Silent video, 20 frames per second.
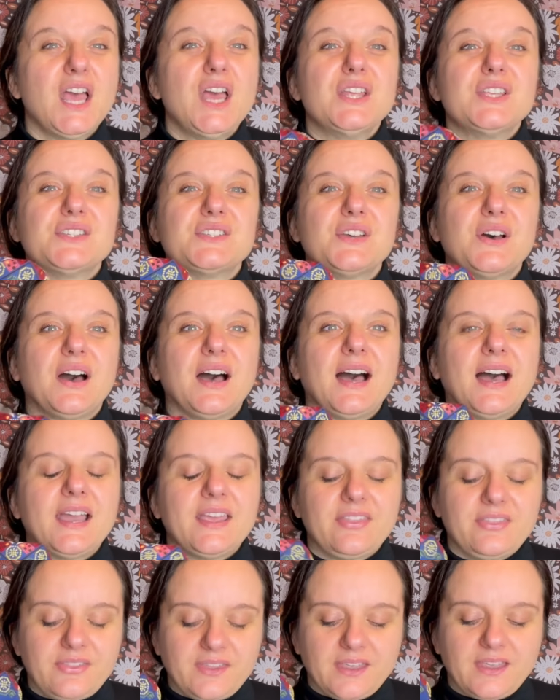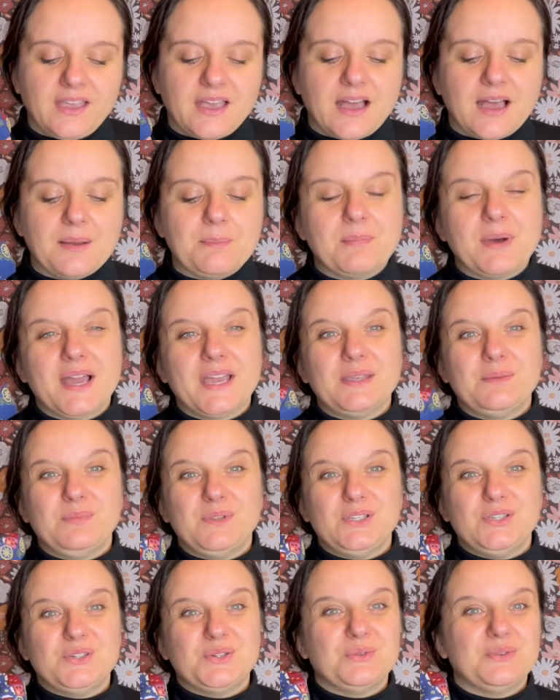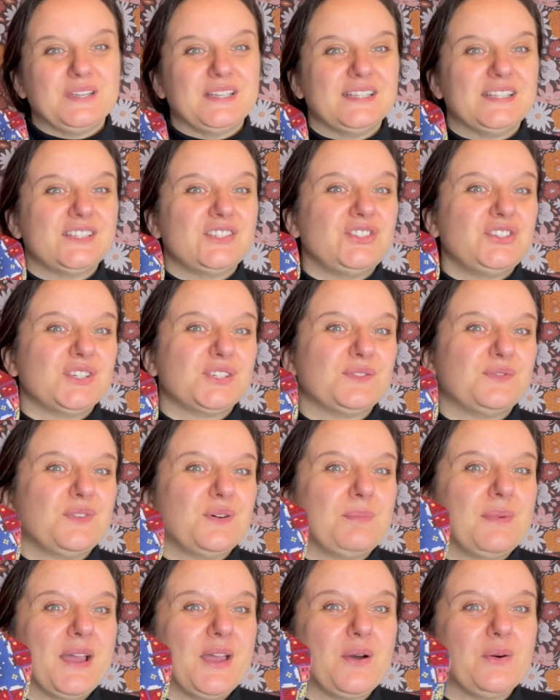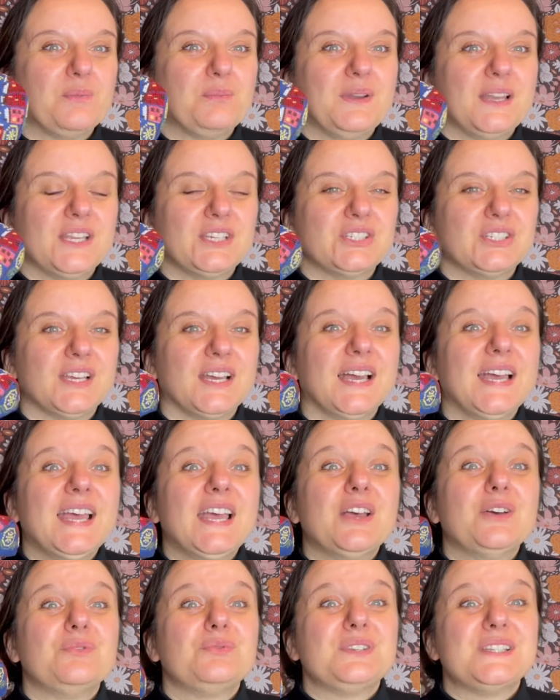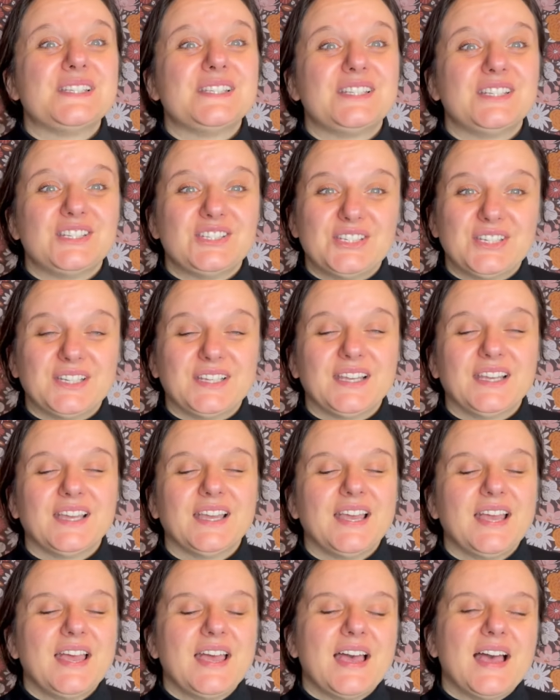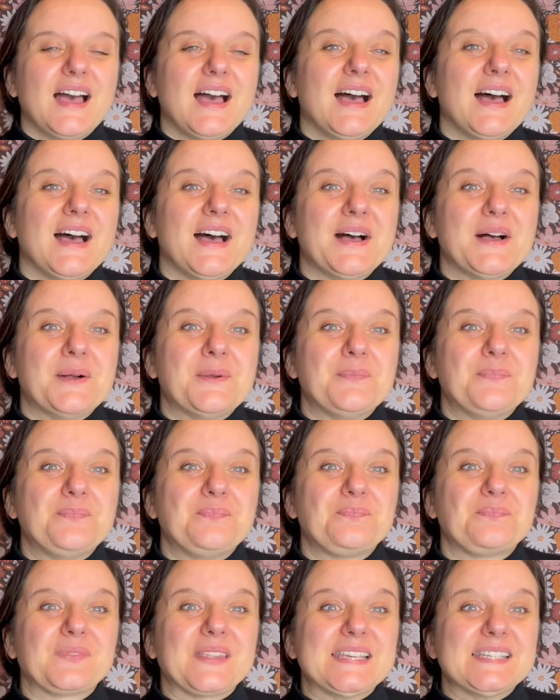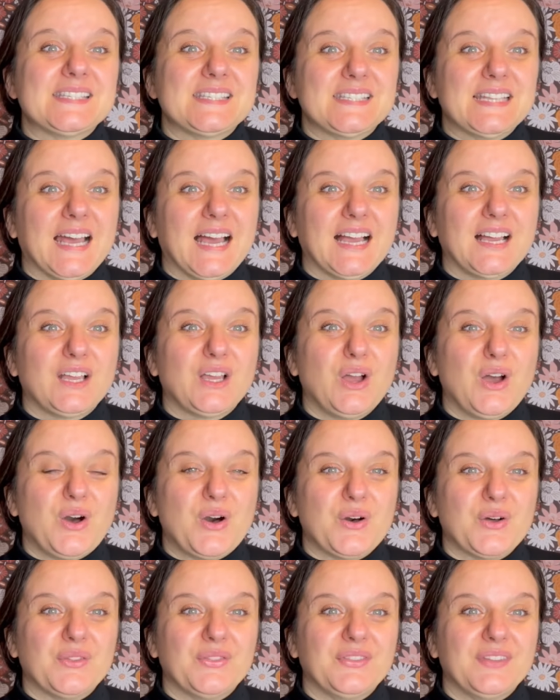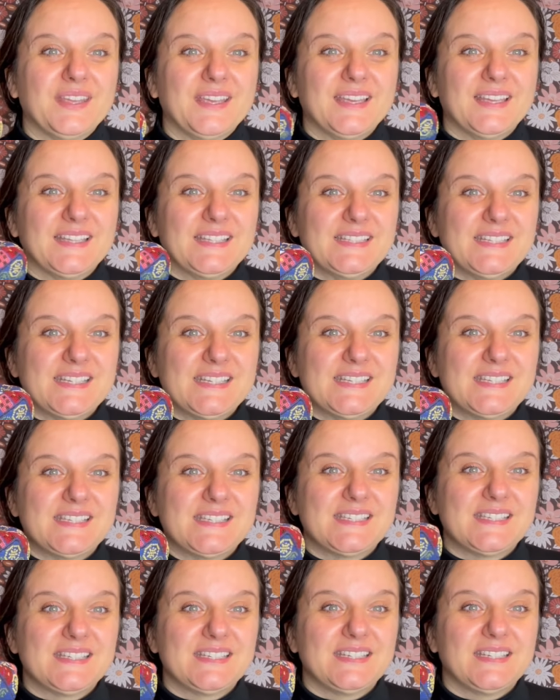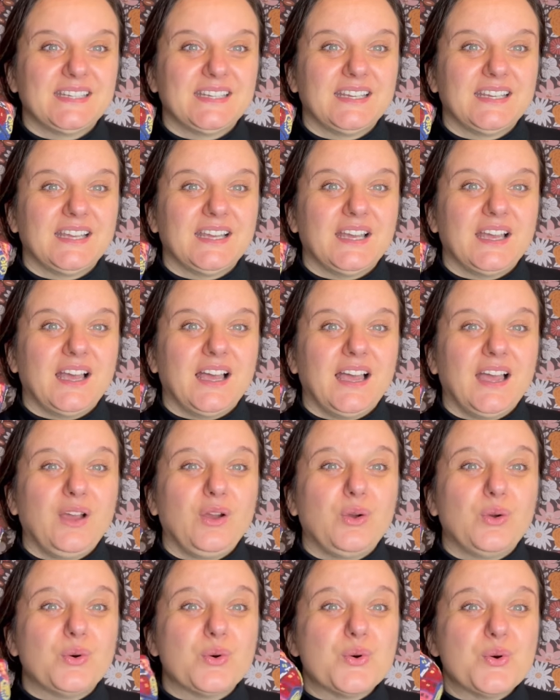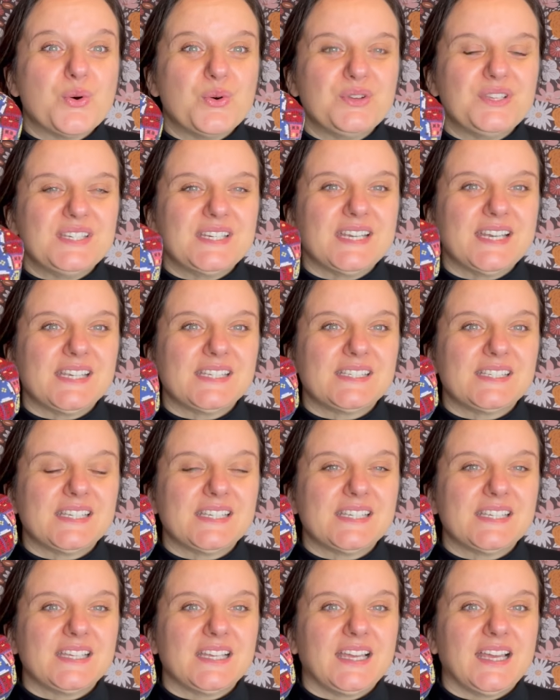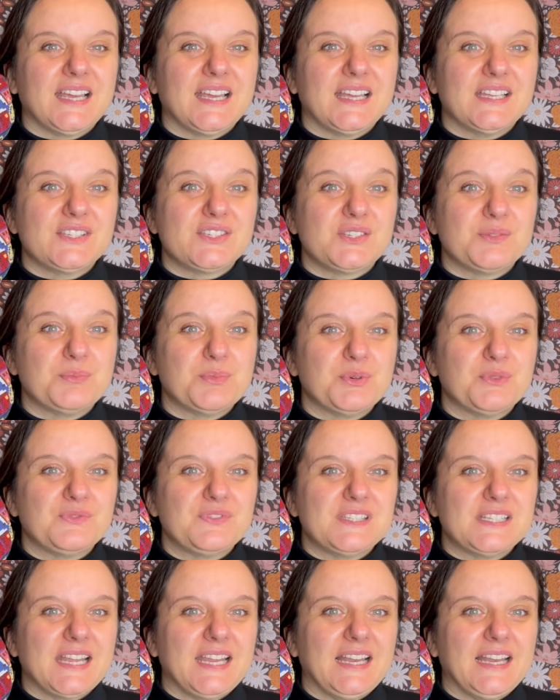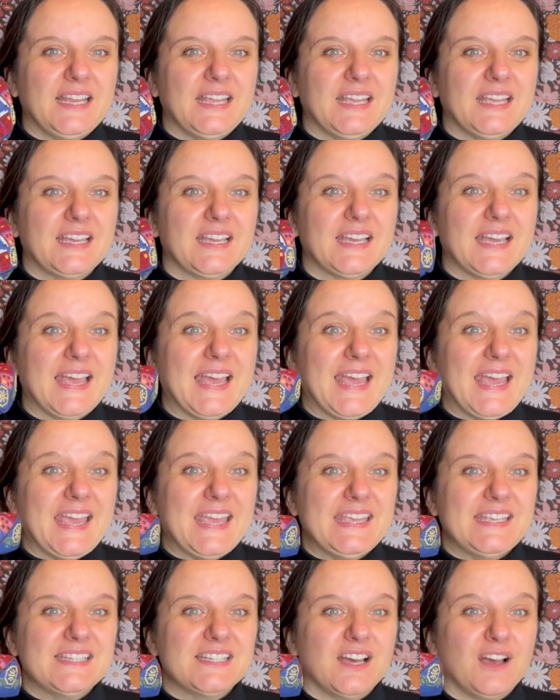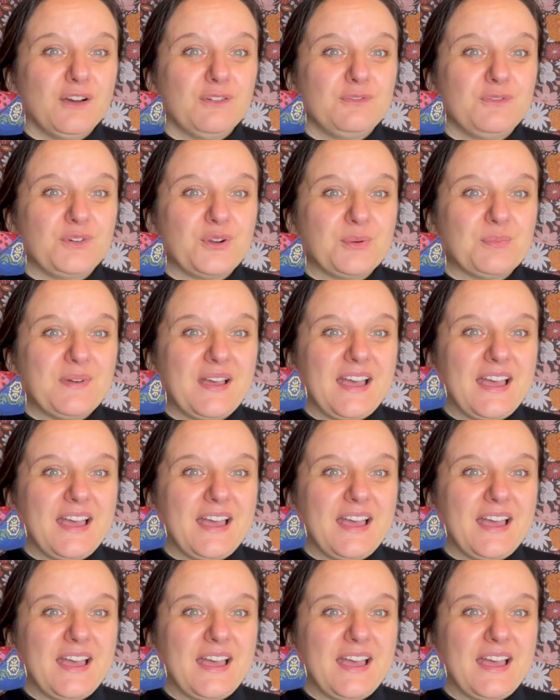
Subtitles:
So I think I might be doing this just for my own pleasure, restitching stack on this gorgeous smooth sailing Ada from